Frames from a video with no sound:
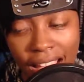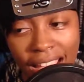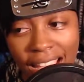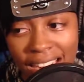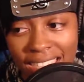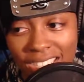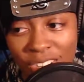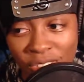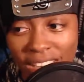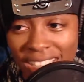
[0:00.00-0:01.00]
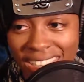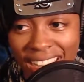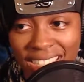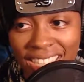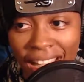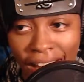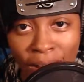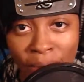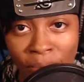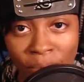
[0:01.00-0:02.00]
And I just don't get that
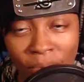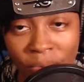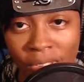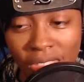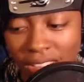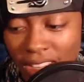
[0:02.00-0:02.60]
time with